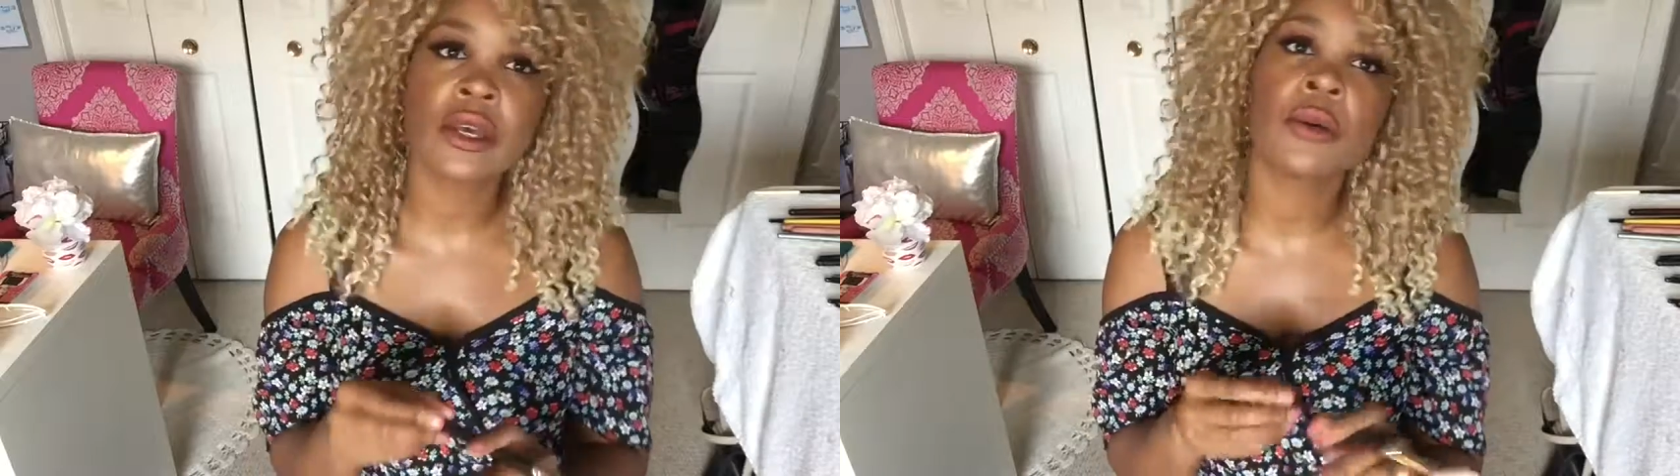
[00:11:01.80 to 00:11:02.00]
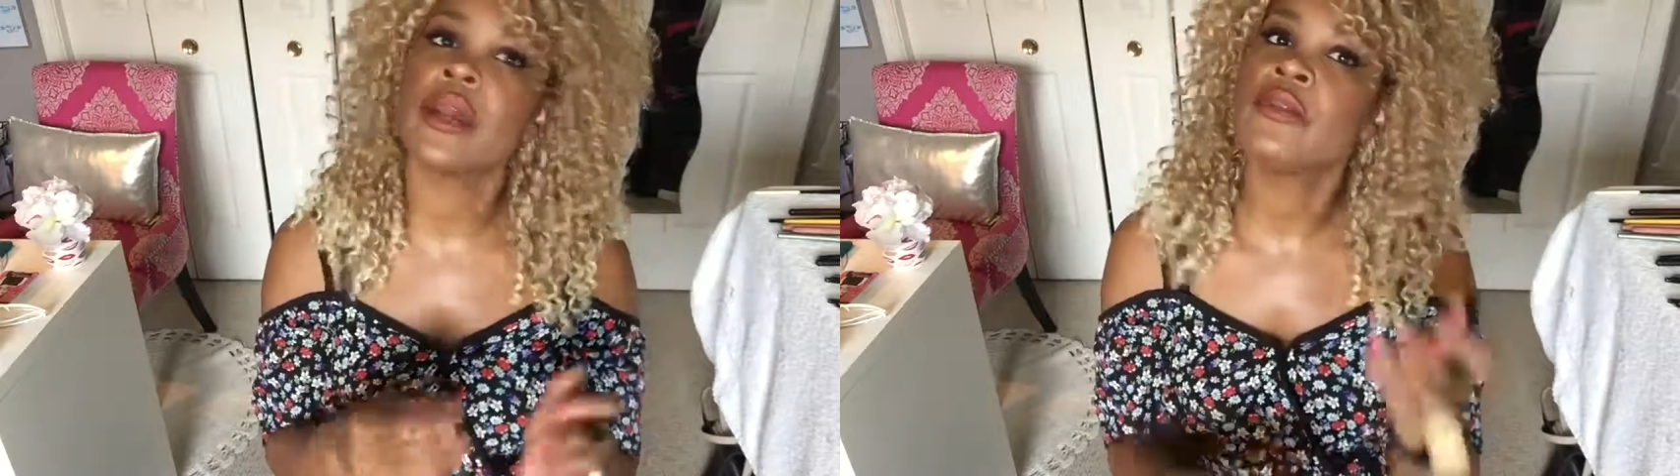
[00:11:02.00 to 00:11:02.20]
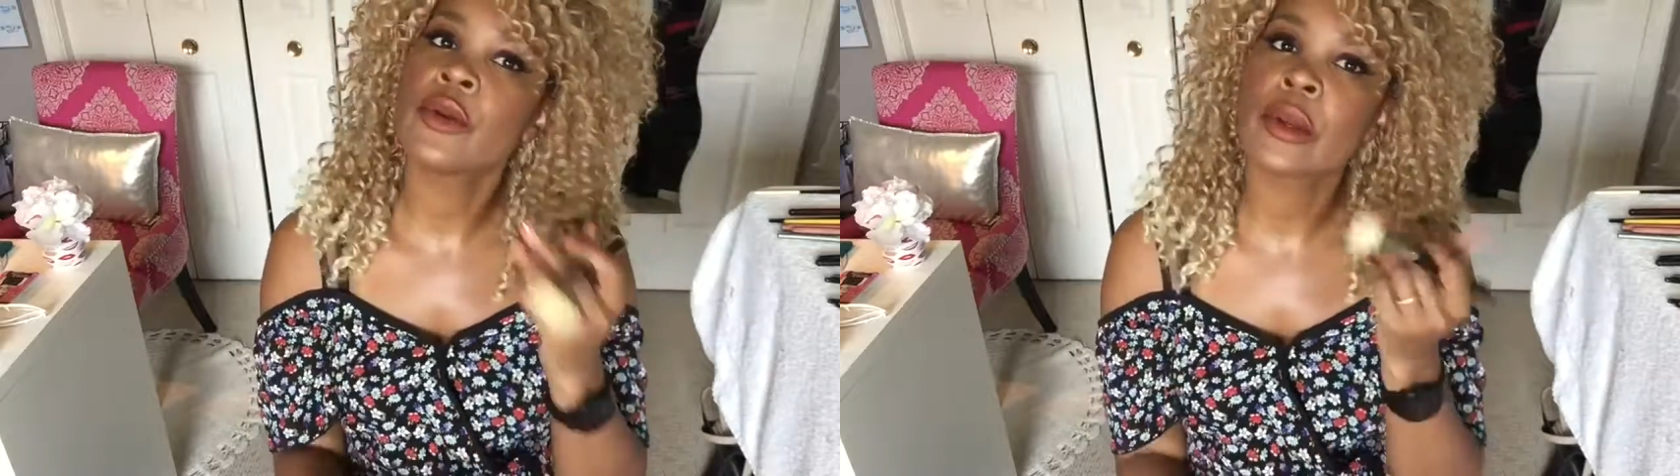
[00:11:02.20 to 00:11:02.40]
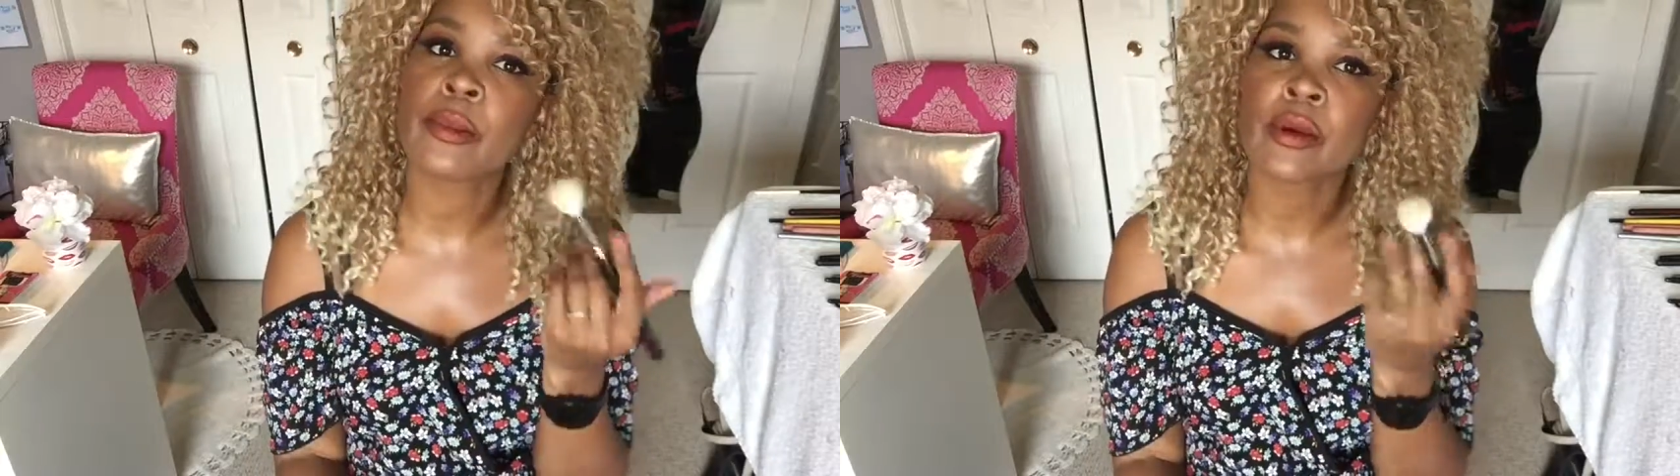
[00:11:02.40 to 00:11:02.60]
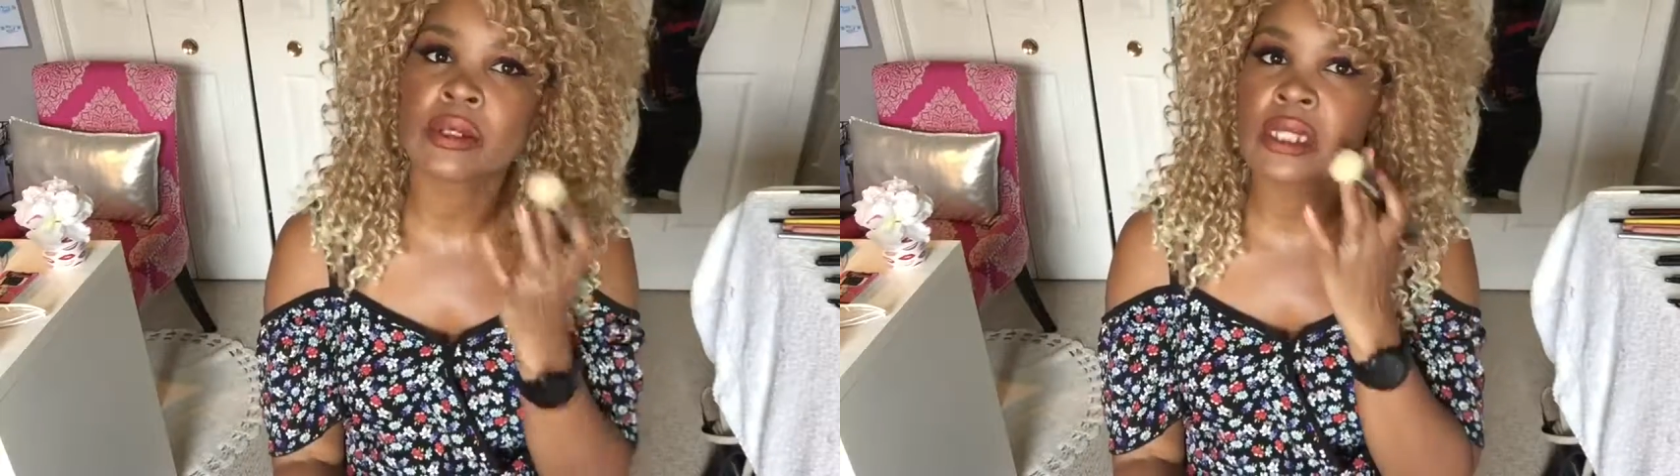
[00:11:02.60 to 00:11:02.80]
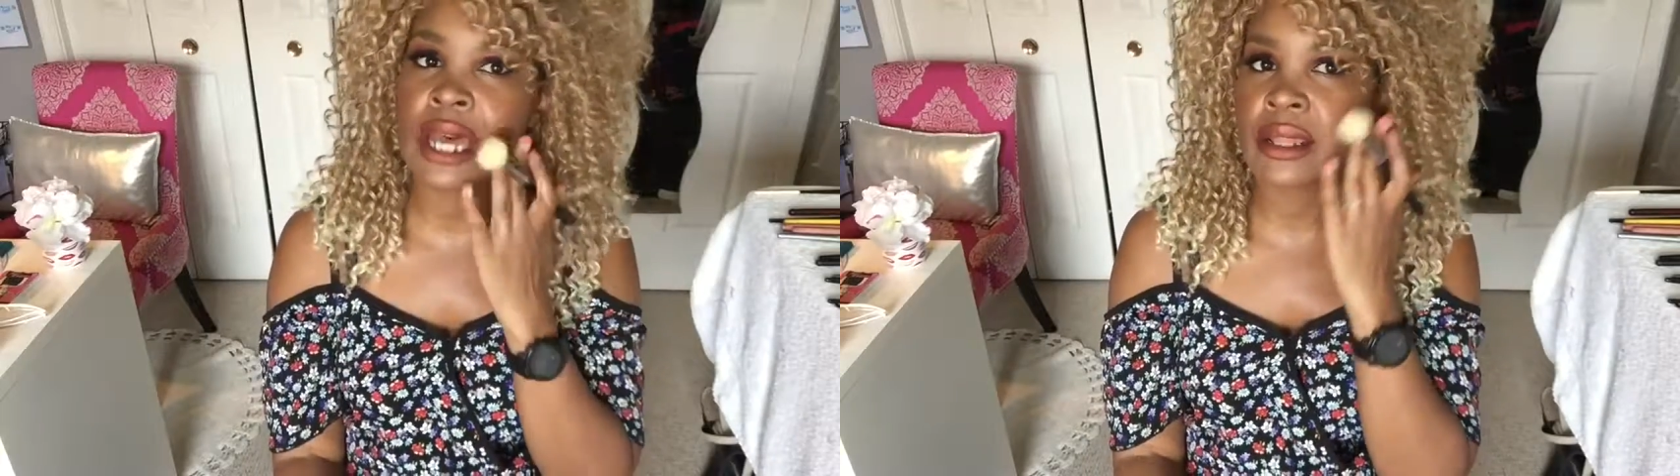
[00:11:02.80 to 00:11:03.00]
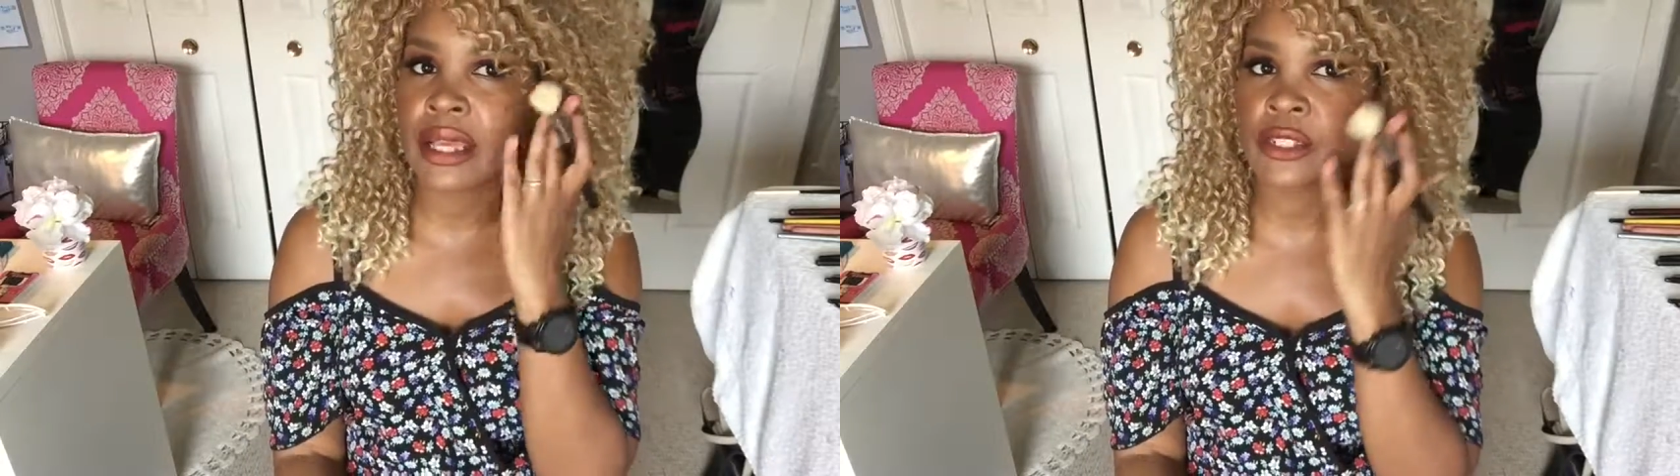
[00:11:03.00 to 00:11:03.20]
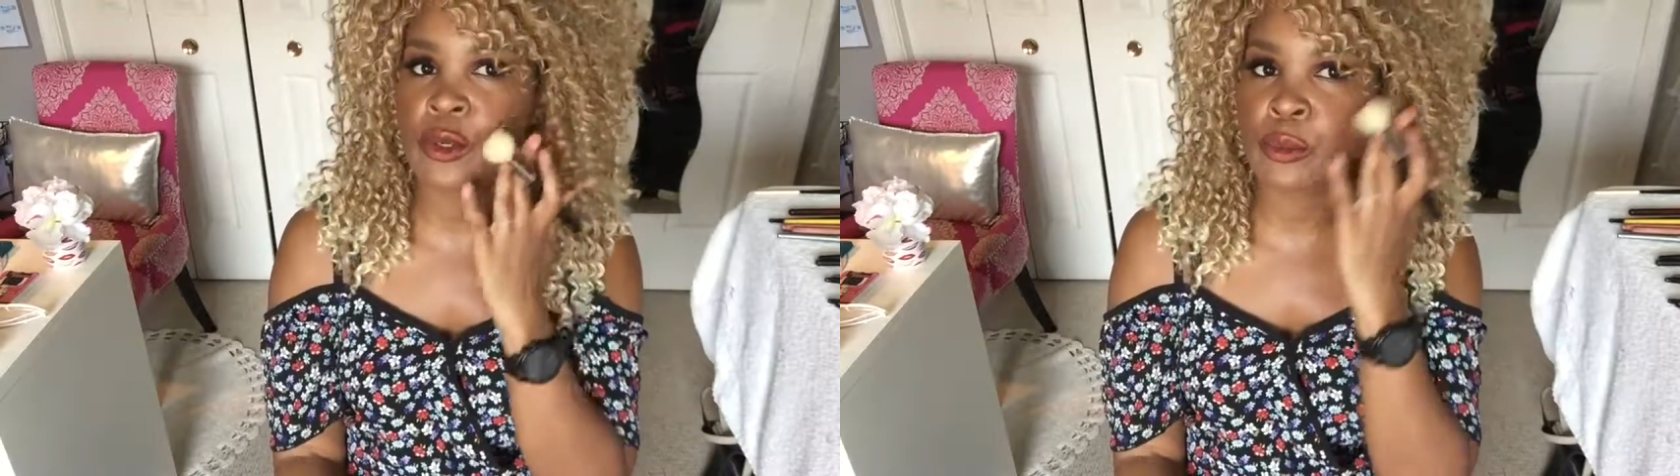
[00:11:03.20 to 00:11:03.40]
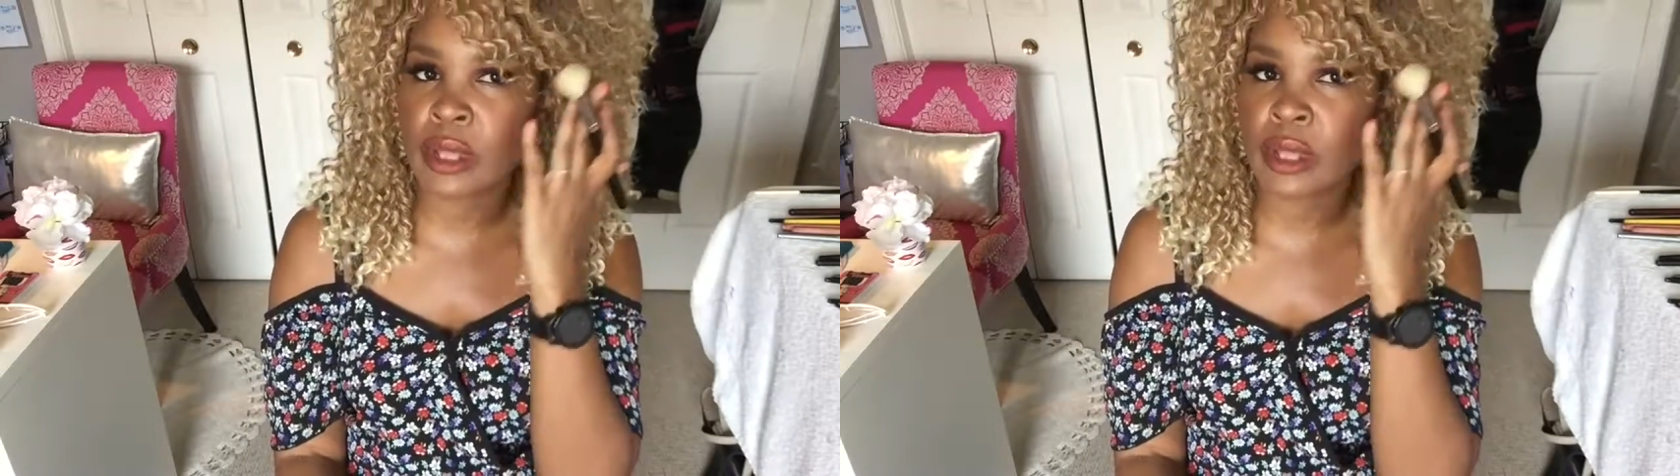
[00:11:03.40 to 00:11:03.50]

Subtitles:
so if you're a person that likes your